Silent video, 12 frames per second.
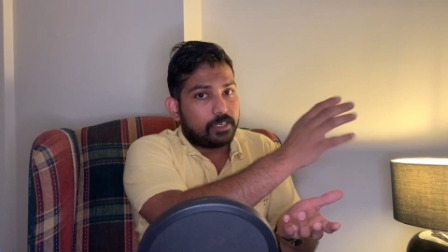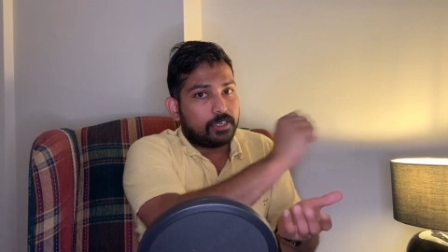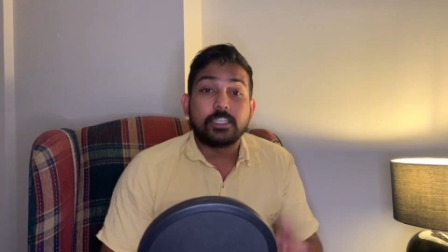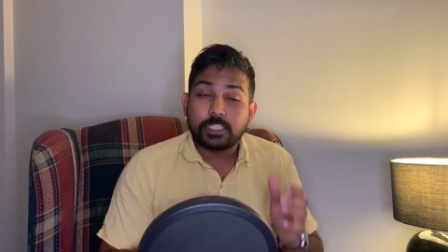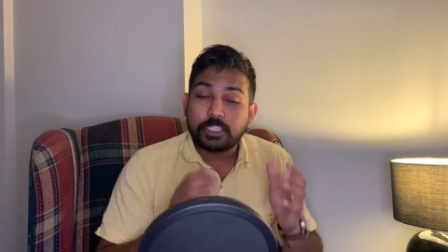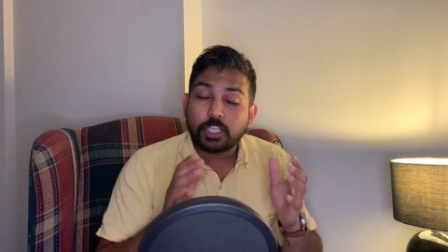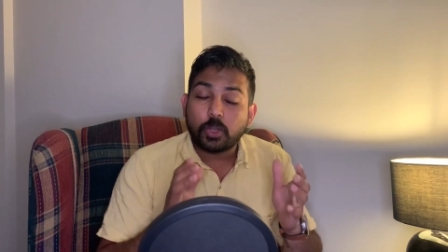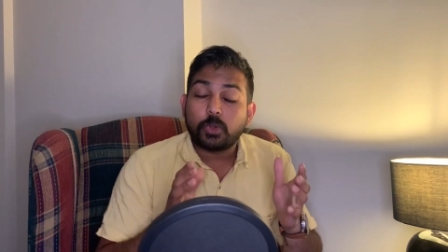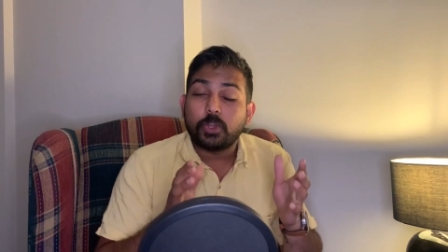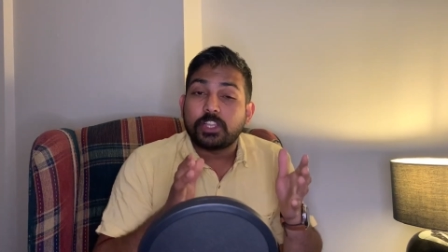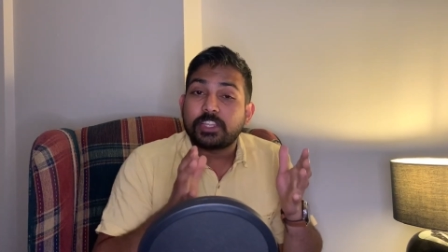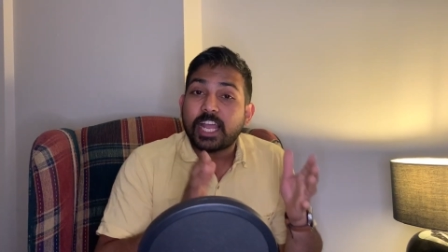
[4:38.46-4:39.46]
So
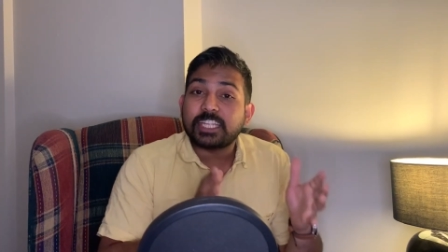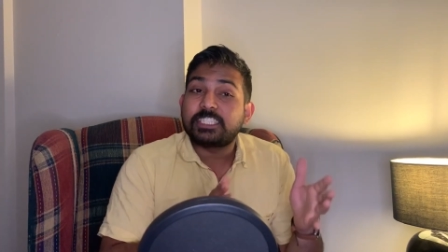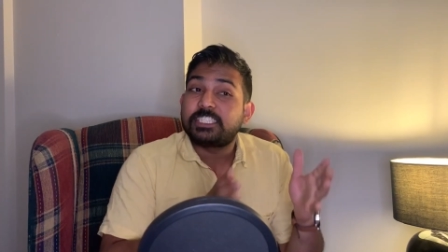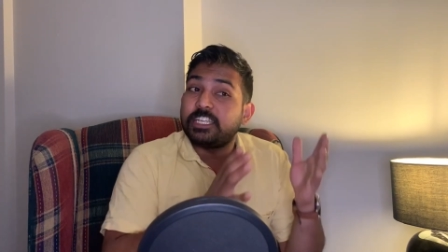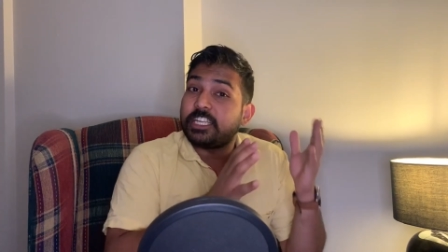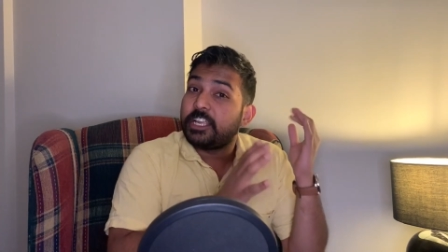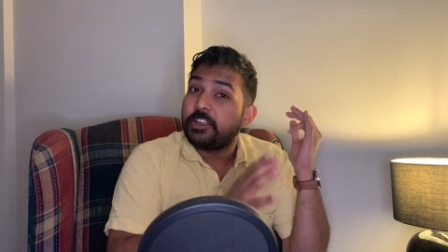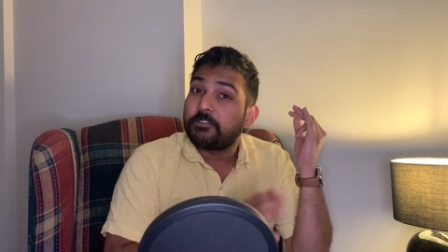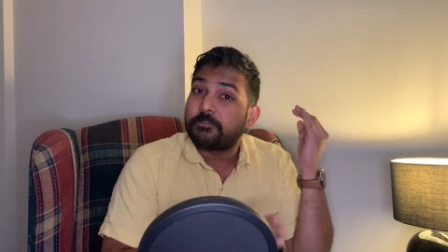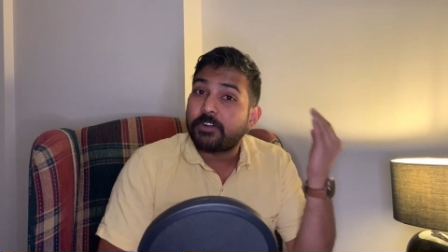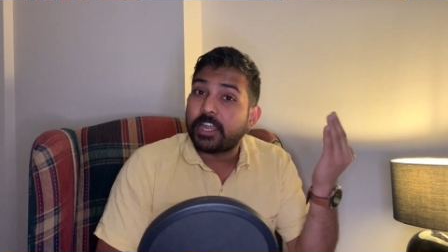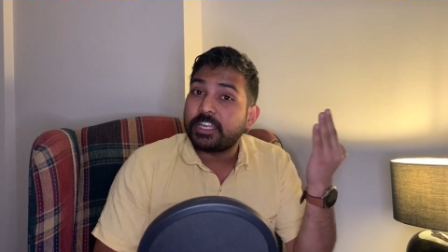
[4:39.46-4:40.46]
that's the
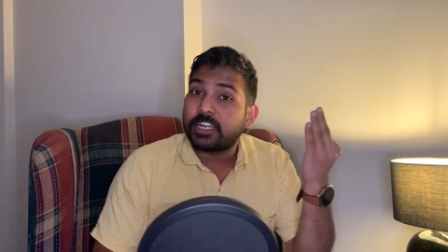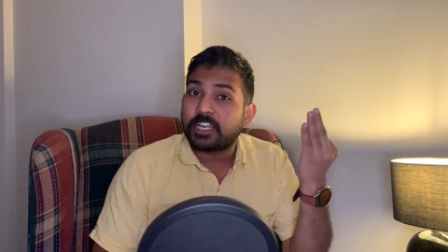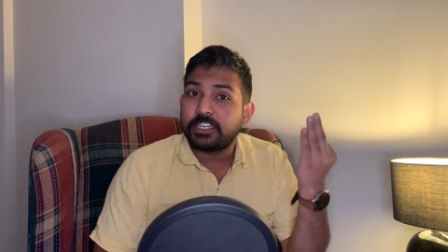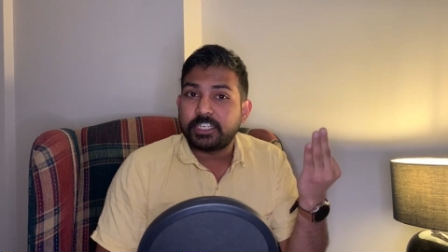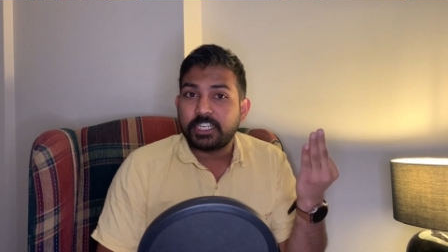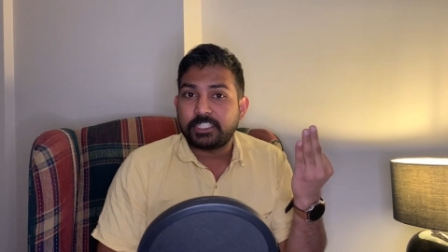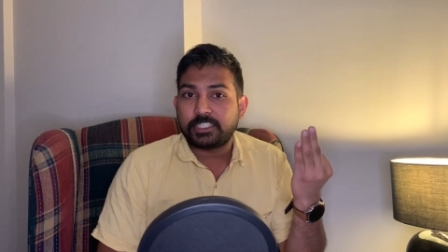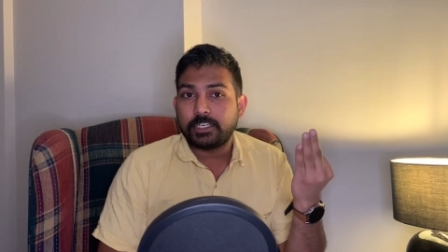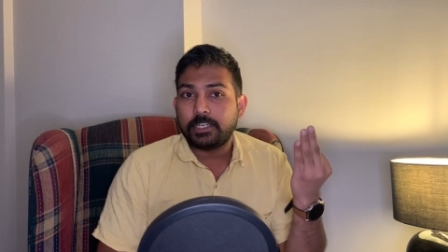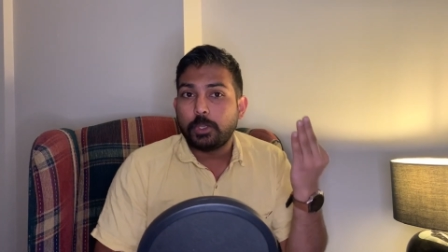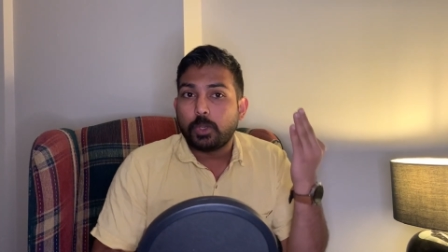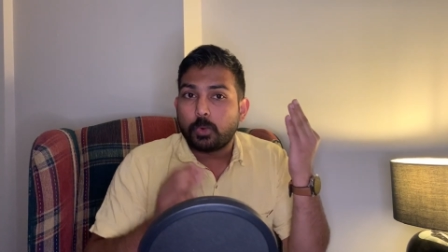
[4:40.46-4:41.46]
final condition
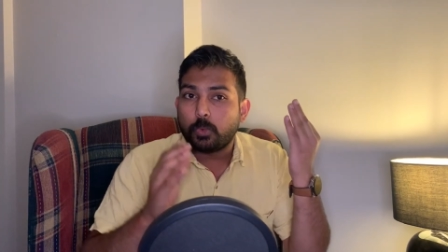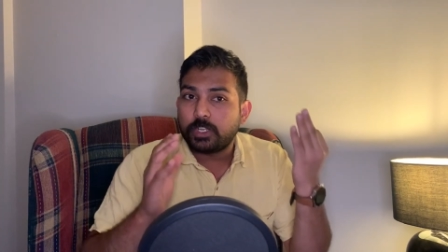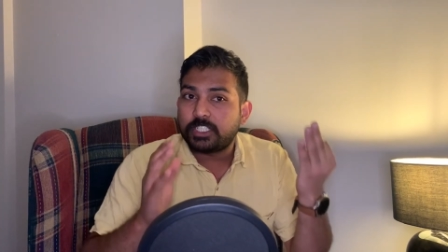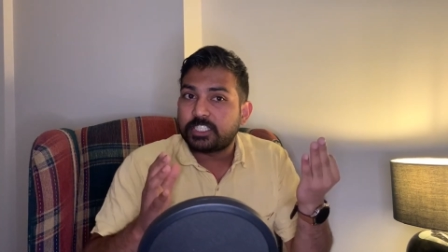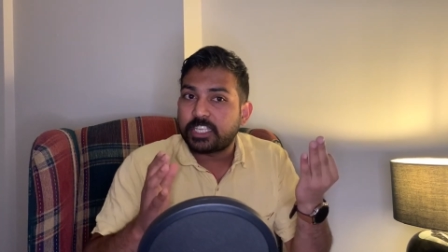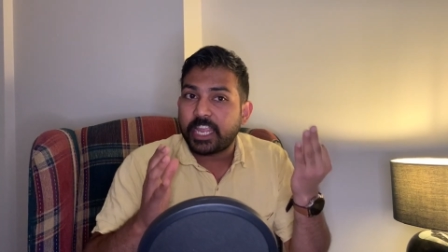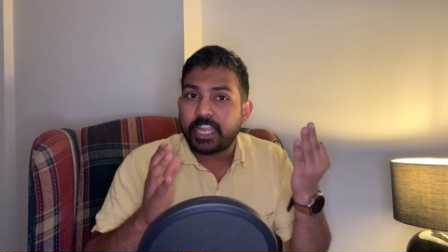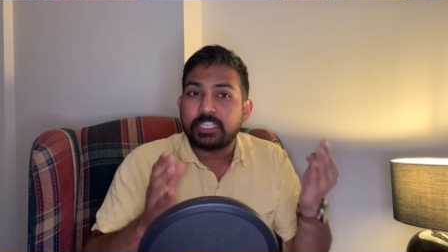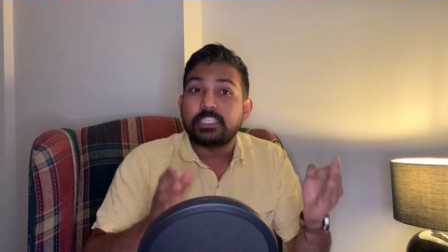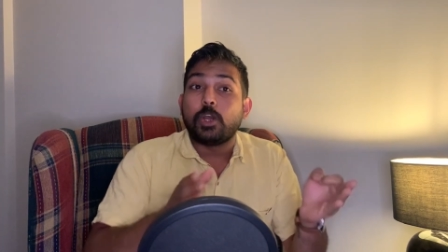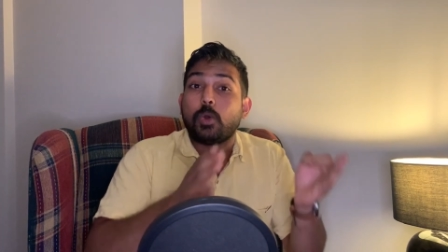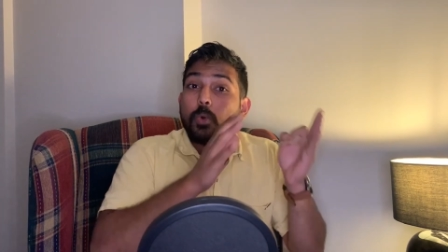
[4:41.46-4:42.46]
which says
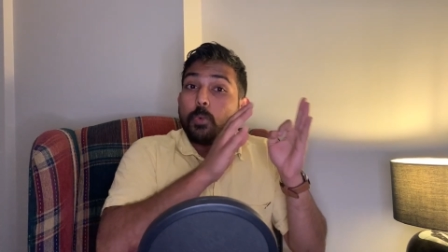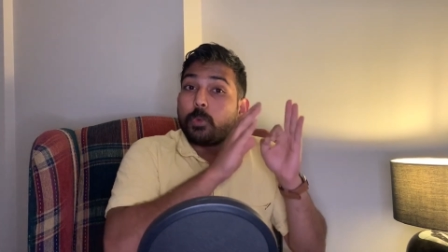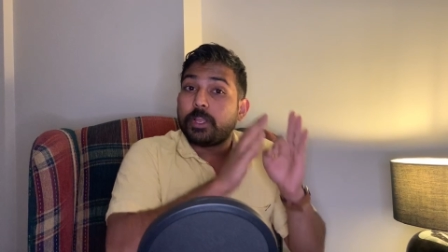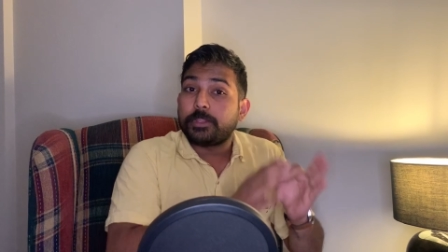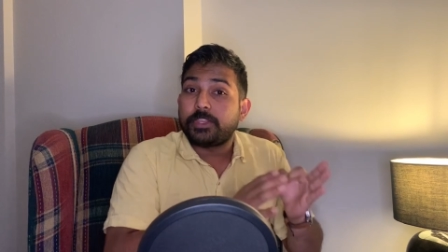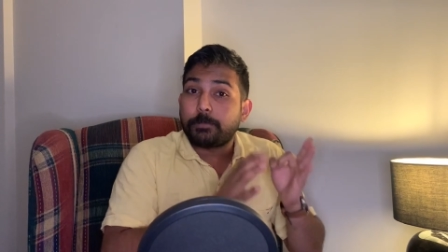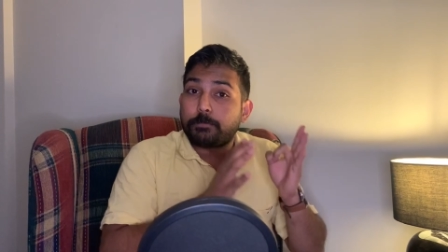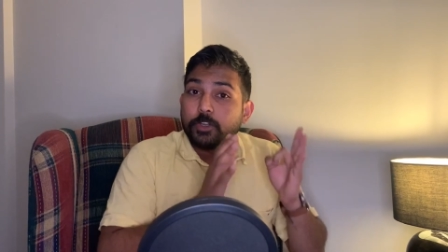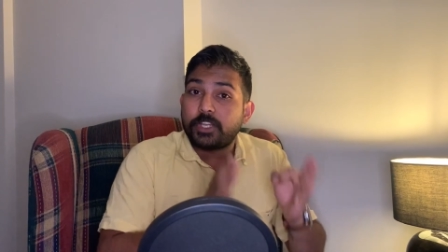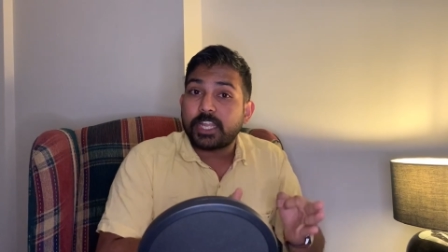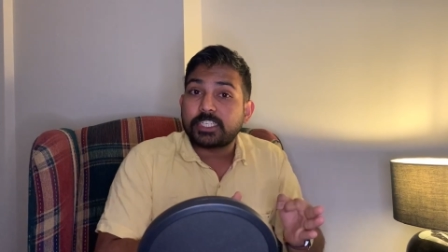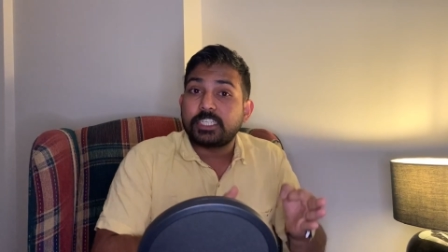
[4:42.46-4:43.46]
the
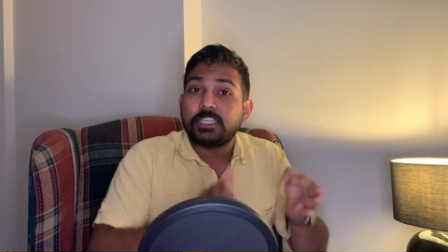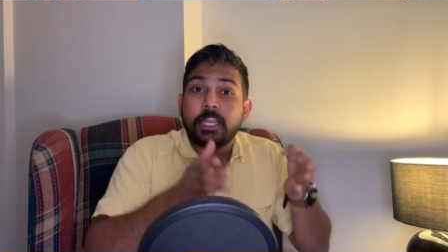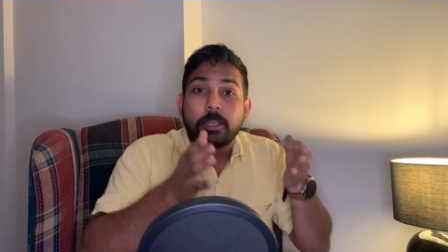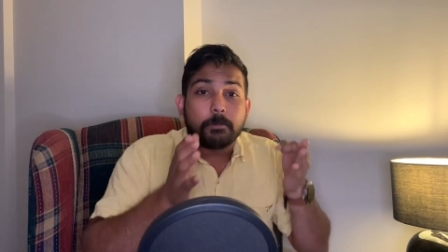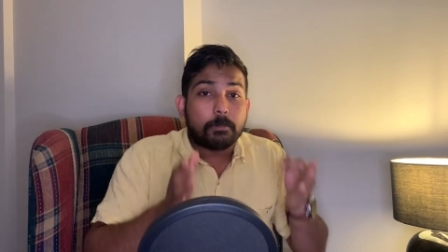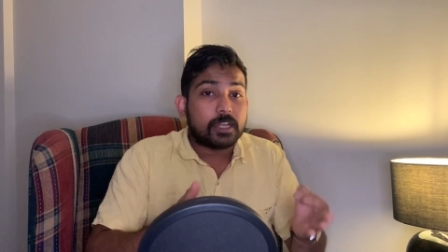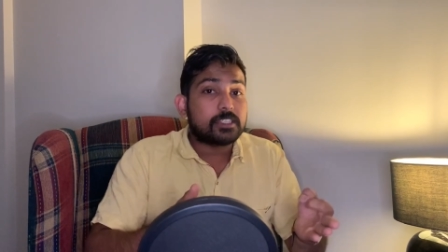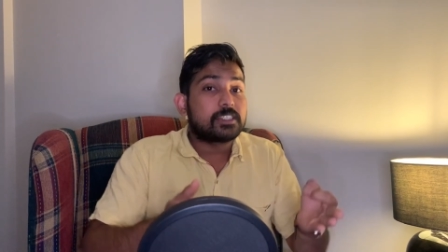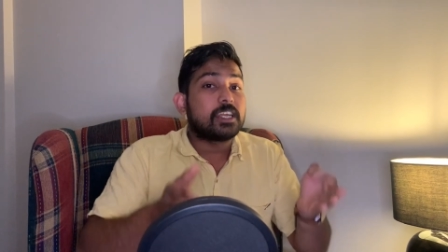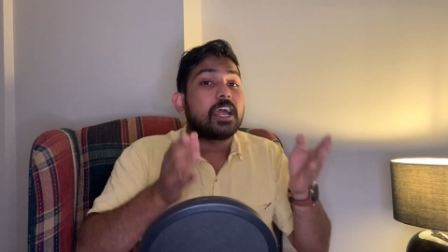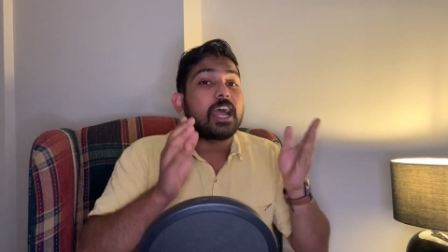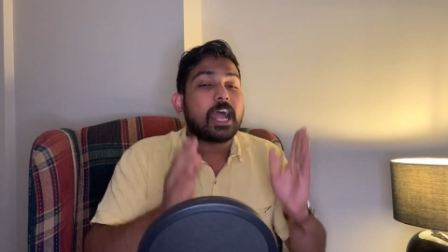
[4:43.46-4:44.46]
production must
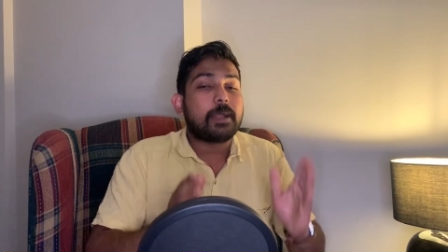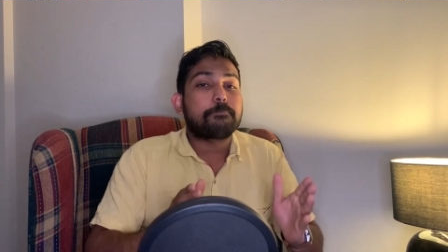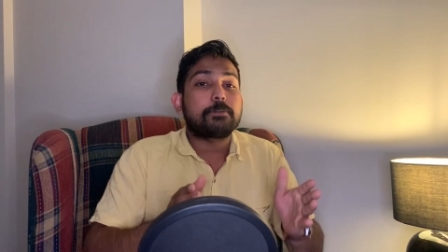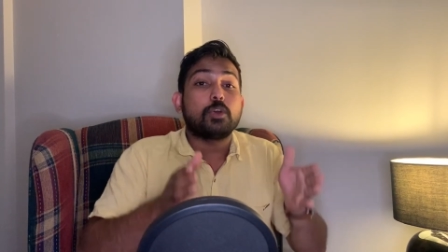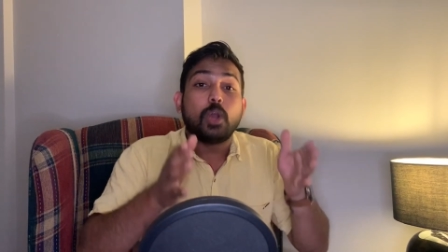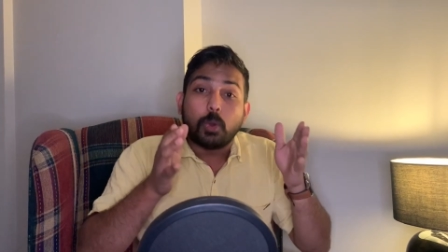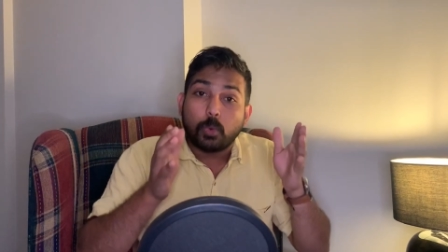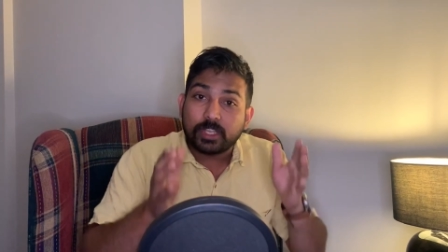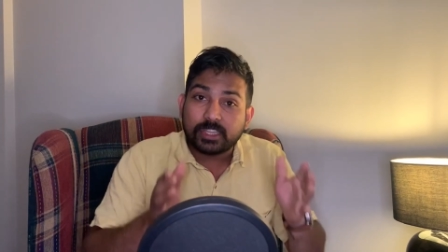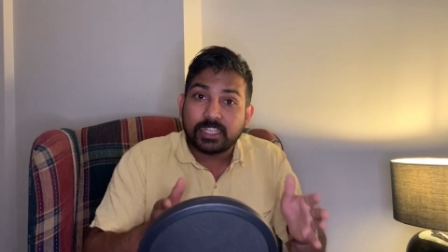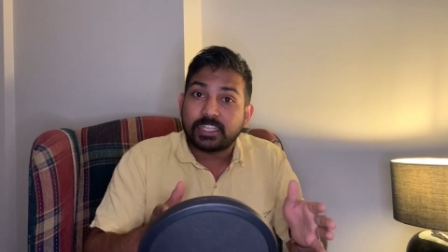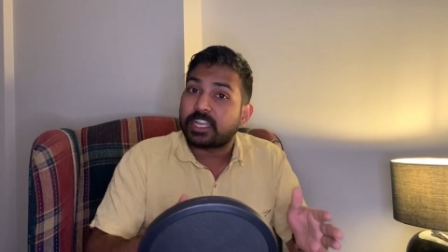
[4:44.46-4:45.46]
happen
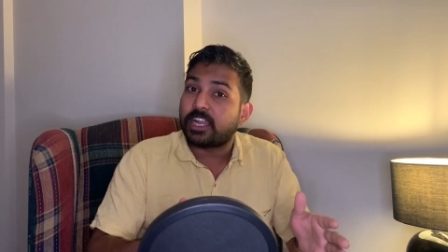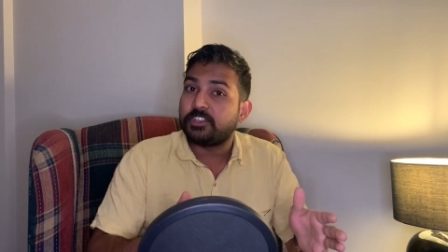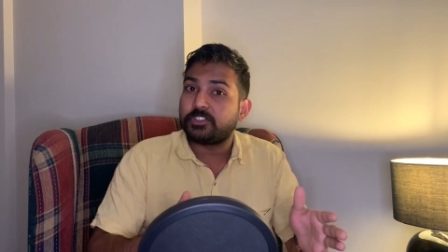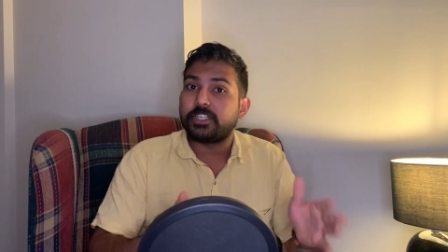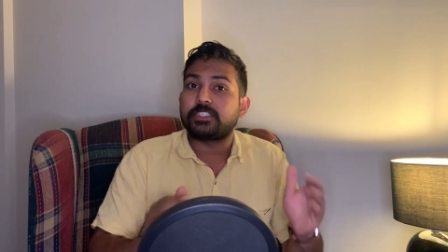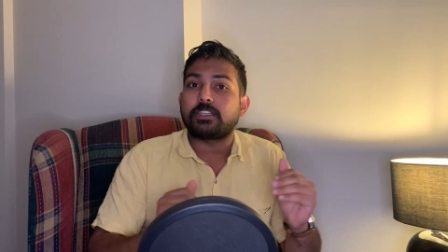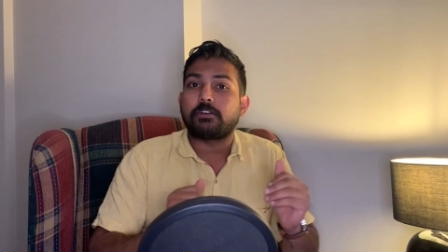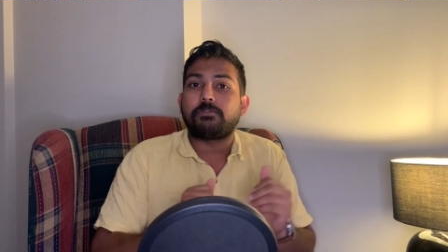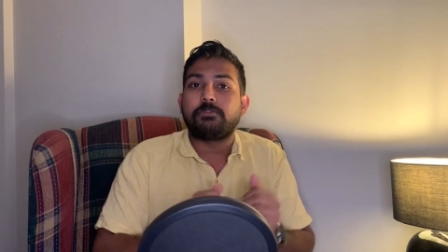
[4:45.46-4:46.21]
within the country itself.